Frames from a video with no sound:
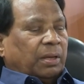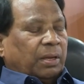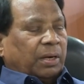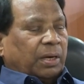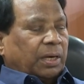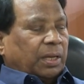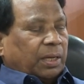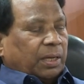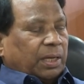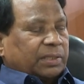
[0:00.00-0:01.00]
And
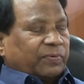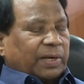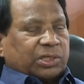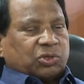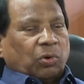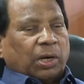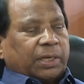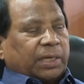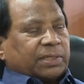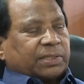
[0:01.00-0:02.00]
uh, as far as
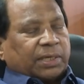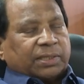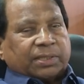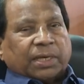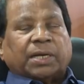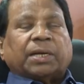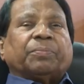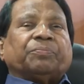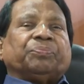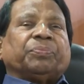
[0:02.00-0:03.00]
quality is
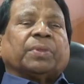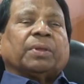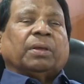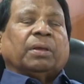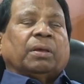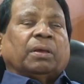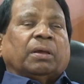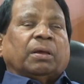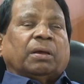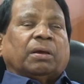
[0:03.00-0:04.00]
concerned,
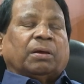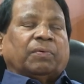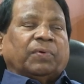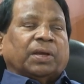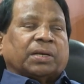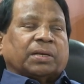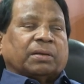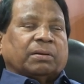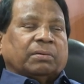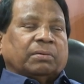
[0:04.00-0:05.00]
uh, we
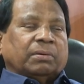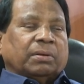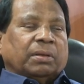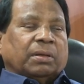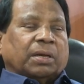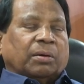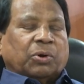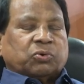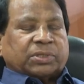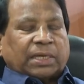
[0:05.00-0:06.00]
have come
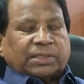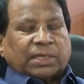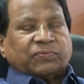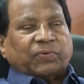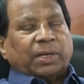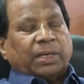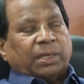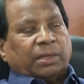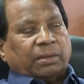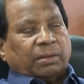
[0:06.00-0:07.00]
out
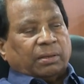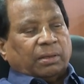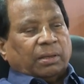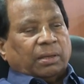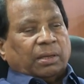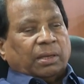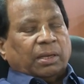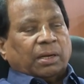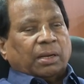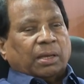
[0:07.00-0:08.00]
successfully
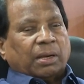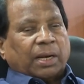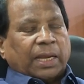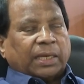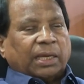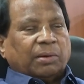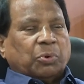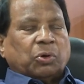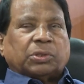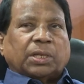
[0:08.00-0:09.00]
in uh, ranking,
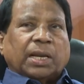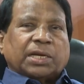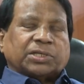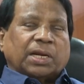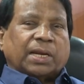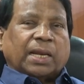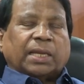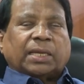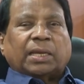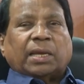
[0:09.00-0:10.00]
both in national
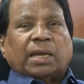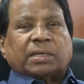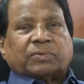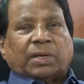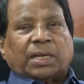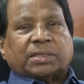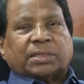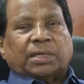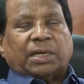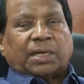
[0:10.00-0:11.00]
ranking as well
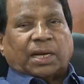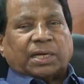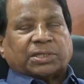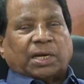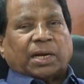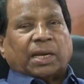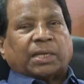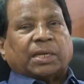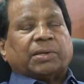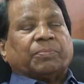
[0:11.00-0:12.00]
as international
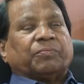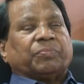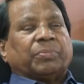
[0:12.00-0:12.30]
ranking.